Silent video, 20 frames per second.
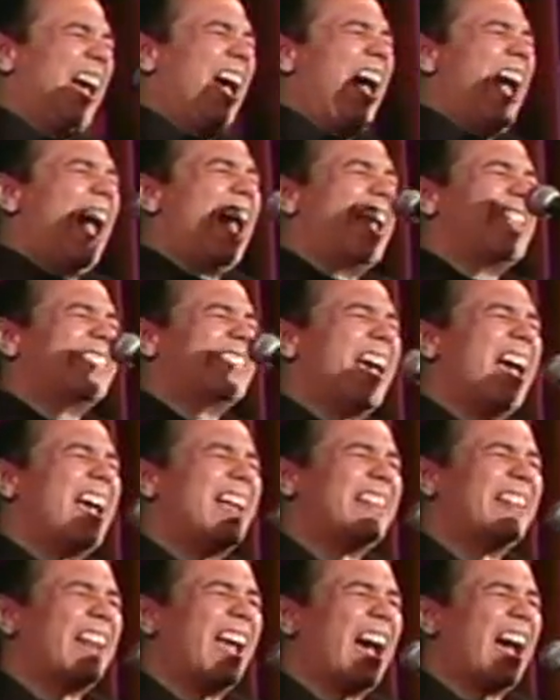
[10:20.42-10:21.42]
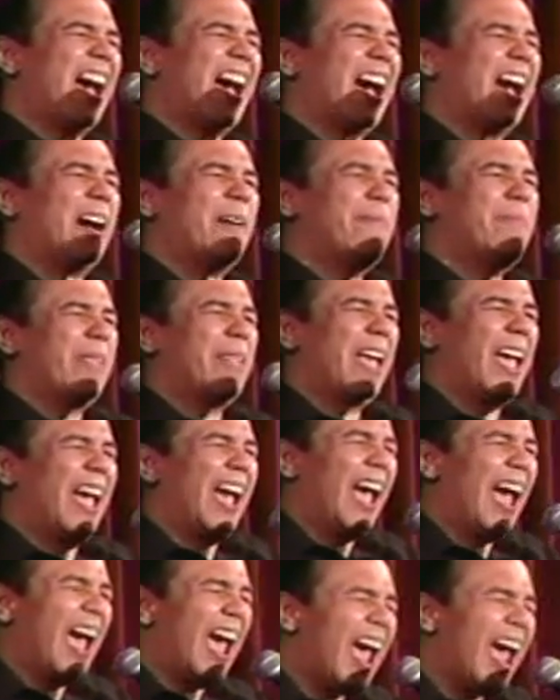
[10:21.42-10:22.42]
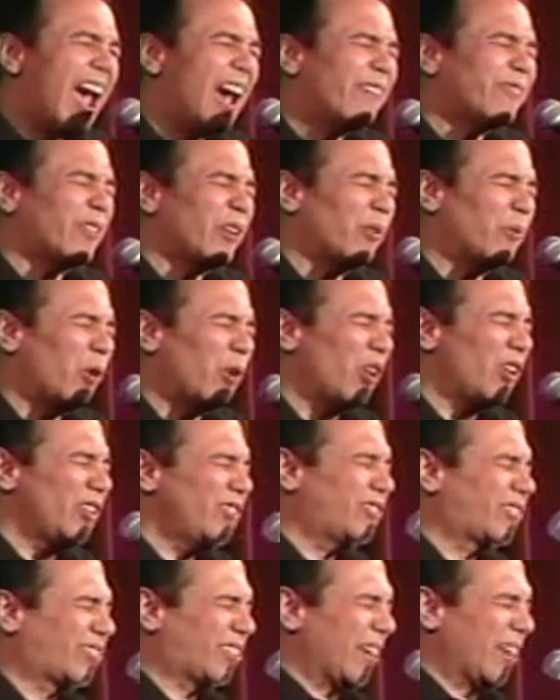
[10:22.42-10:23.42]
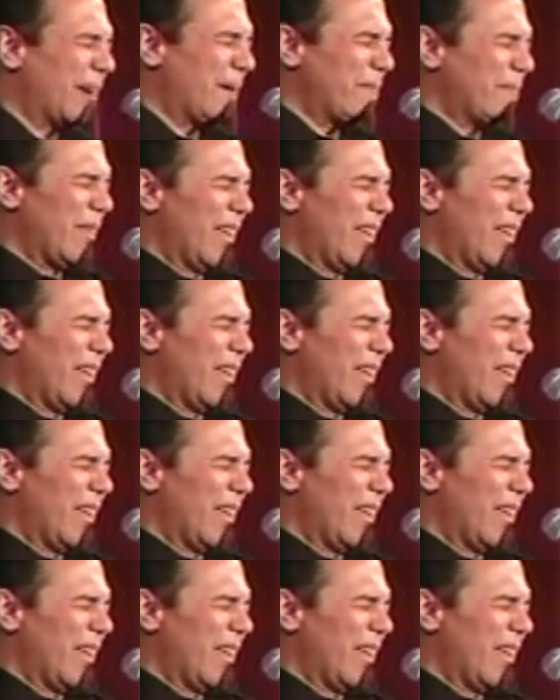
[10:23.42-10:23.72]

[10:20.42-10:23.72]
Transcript: And then afterwards,